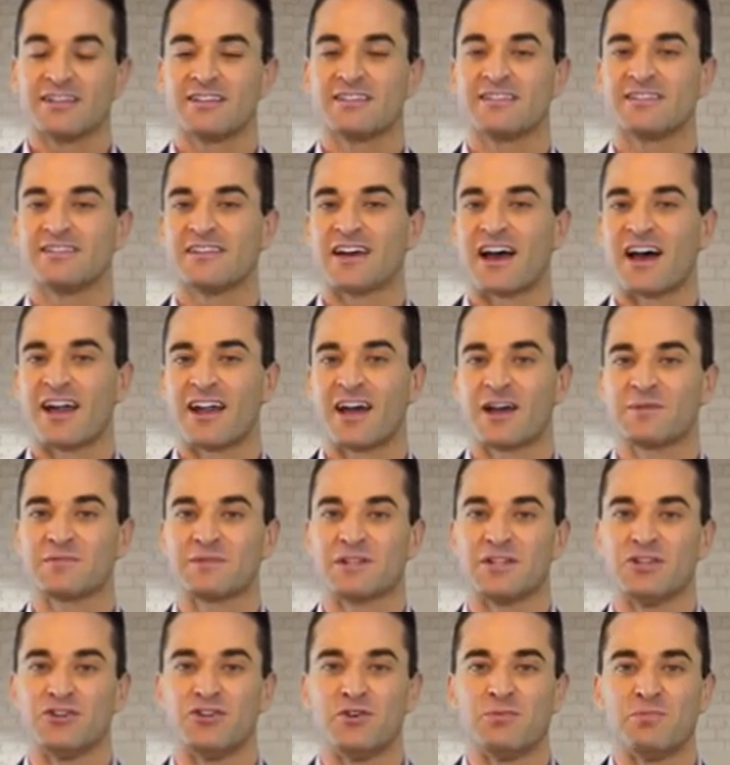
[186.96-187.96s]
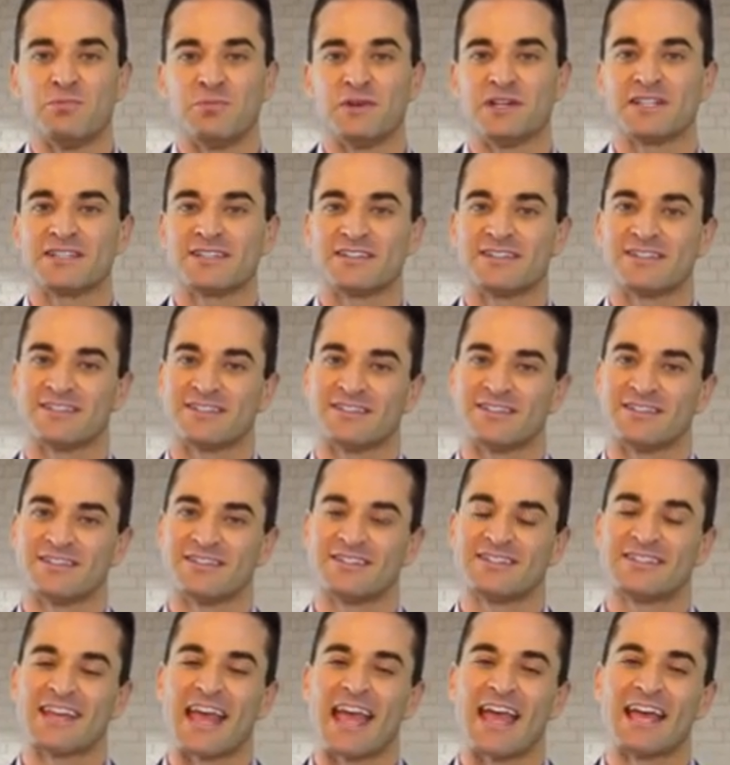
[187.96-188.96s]
Startups and new
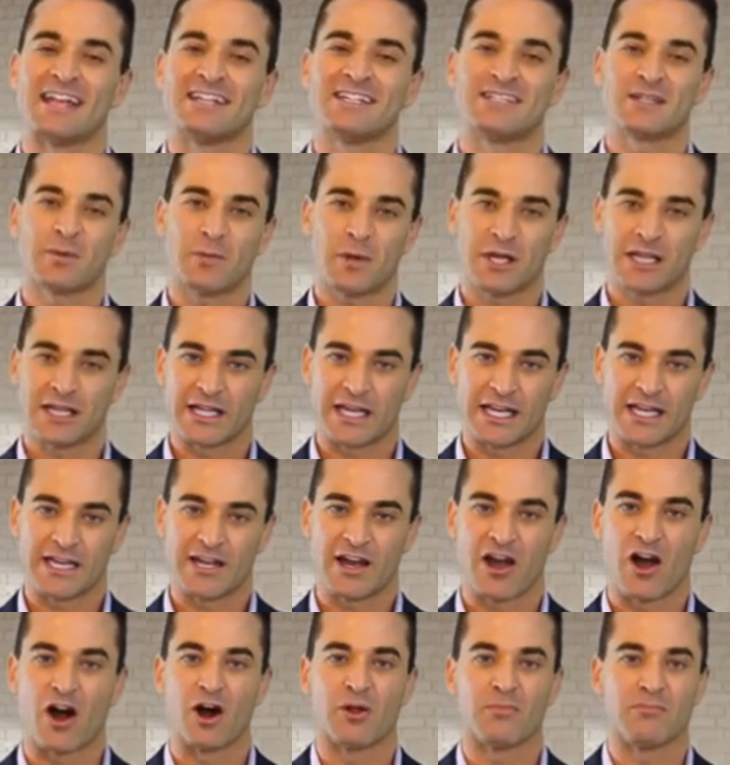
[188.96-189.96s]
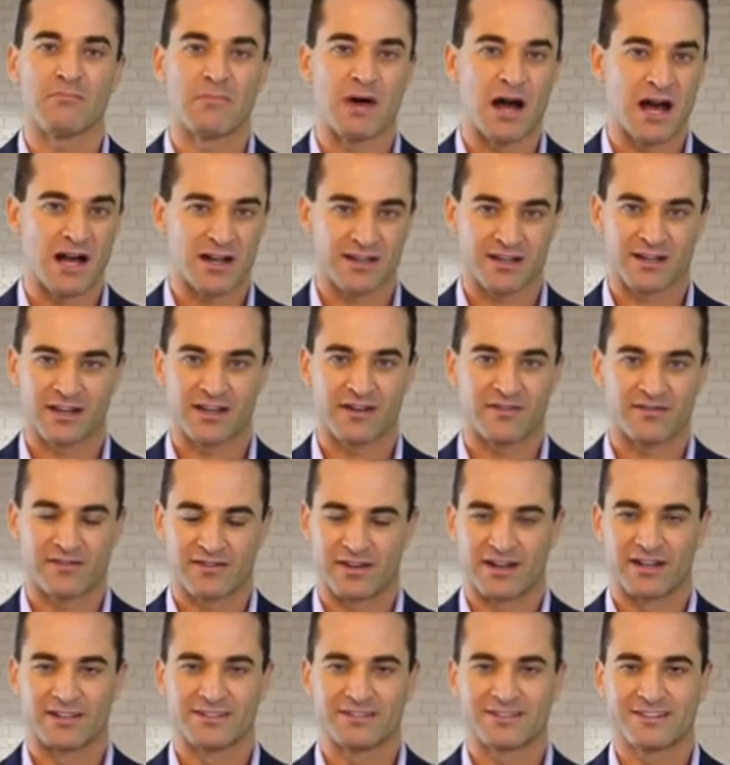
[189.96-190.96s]
businesses tend to be leaner on marketing
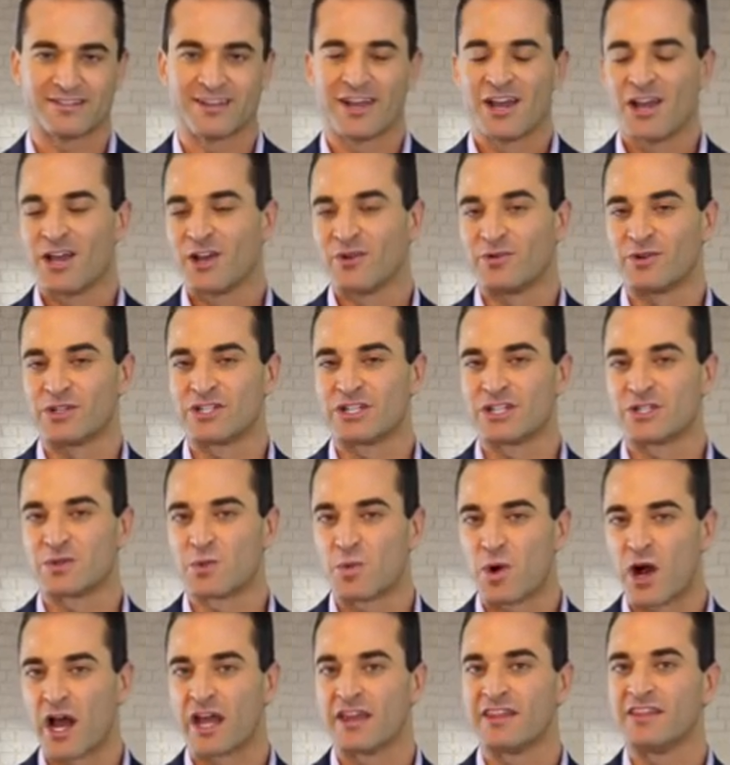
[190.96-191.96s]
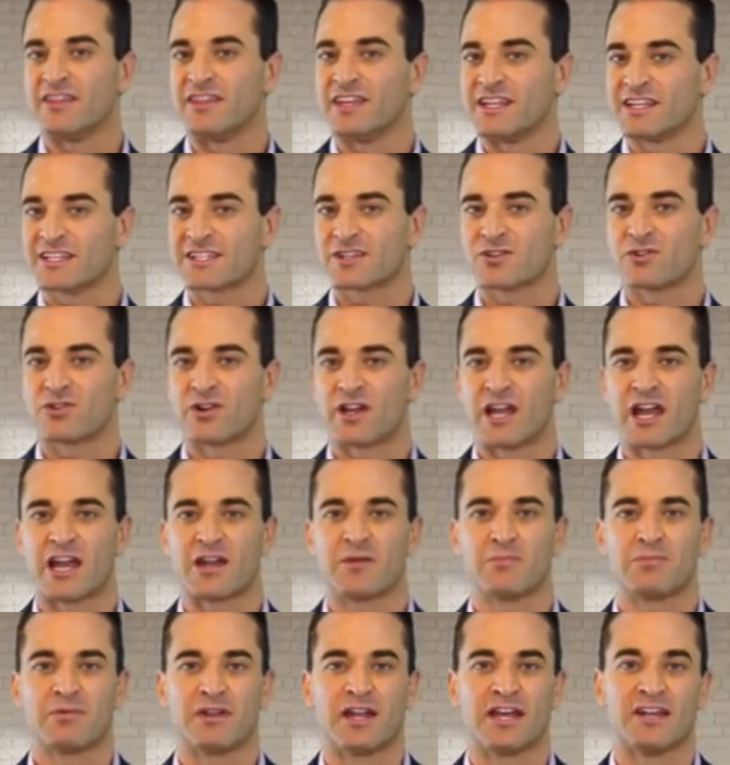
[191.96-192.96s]
funds, which is why this
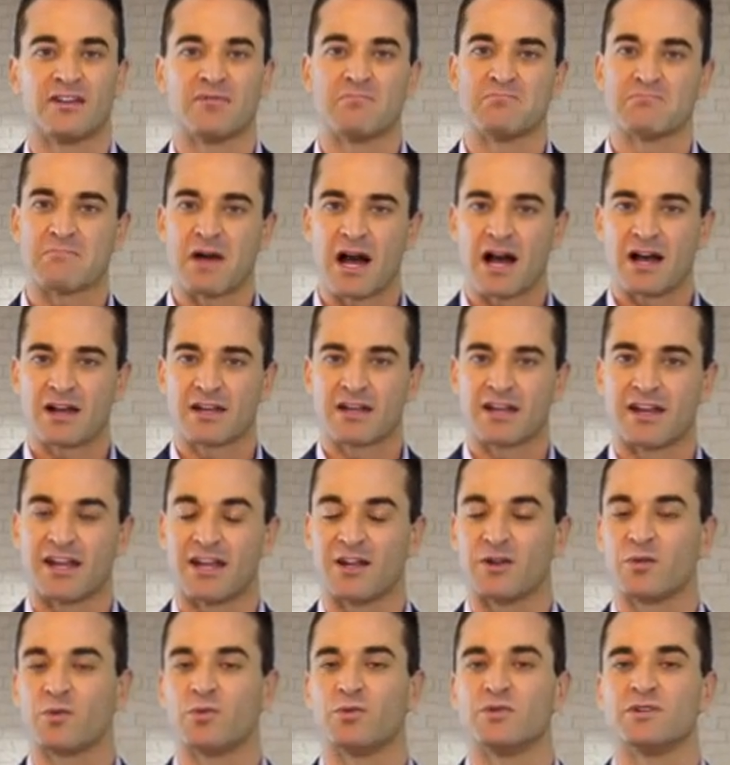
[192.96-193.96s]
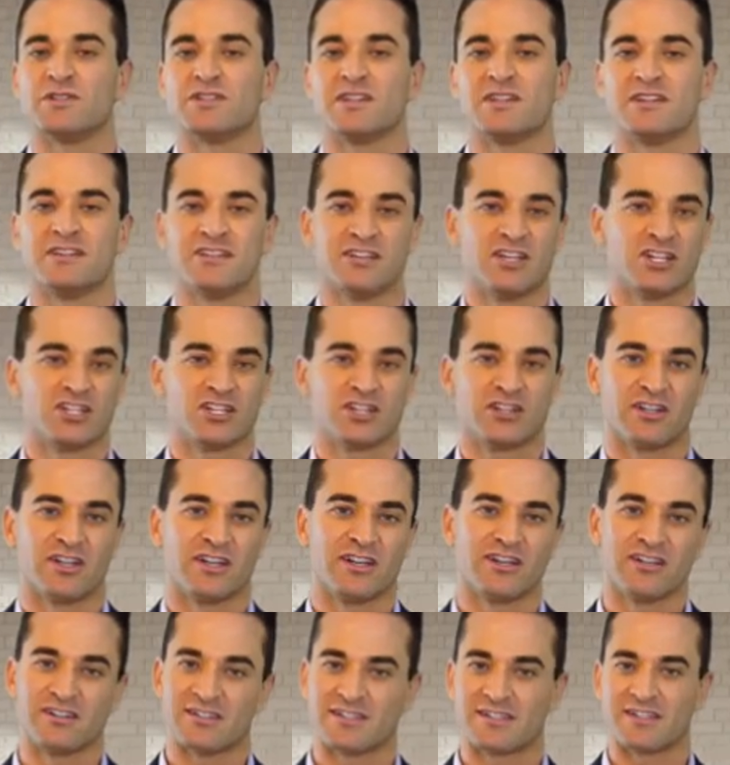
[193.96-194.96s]
creative blend of marketing was initially
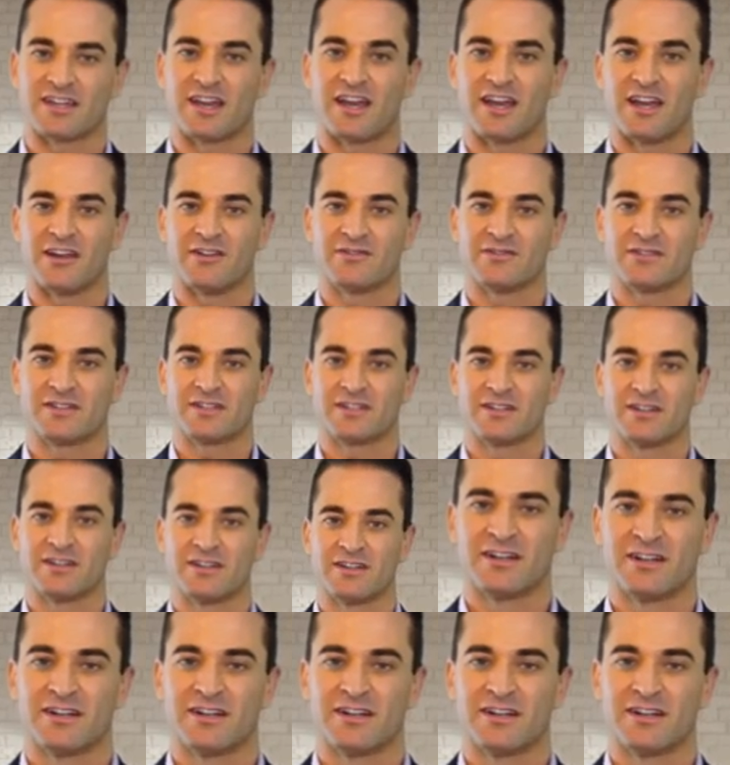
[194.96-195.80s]
conceived.